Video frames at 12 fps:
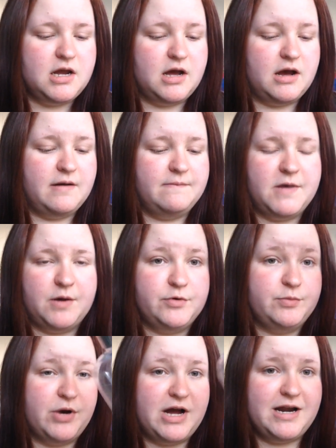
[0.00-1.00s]
Um, I
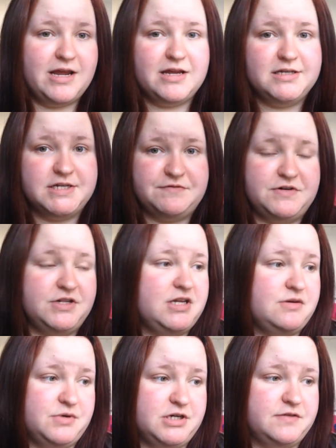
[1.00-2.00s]
would buy it again, definitely.
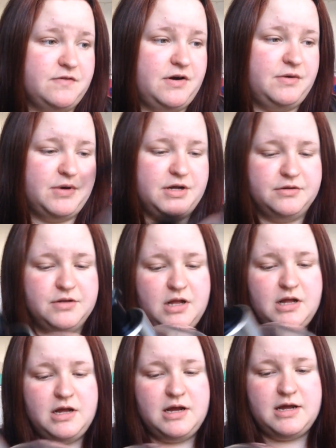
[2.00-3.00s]
It worked very well.
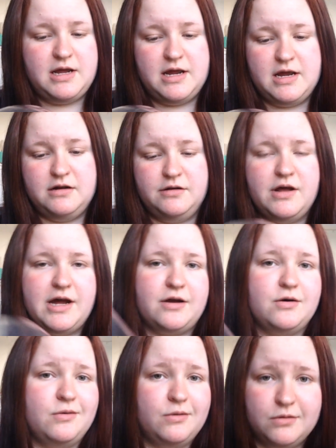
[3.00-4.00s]
And like
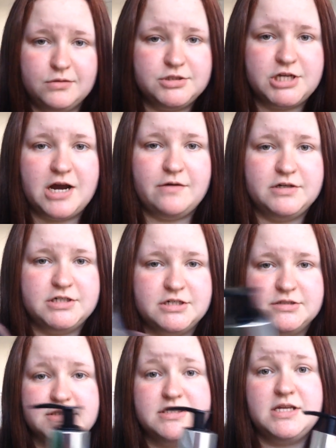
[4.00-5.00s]
all shower
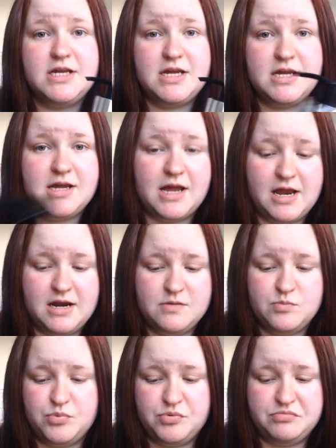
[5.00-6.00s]
gels
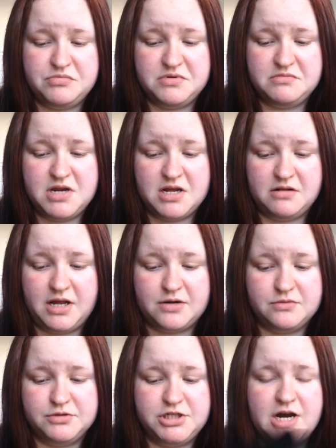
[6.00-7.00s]
and yeah, like
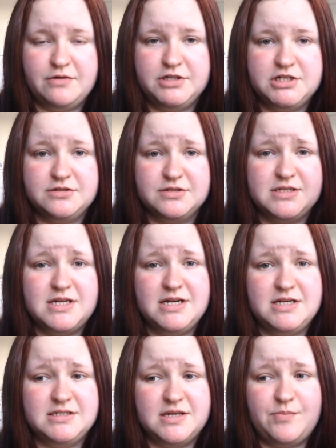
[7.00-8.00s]
all shower gels, it
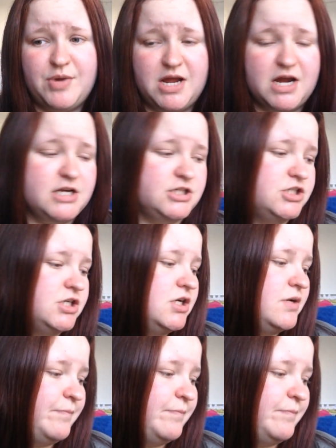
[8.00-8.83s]
is pH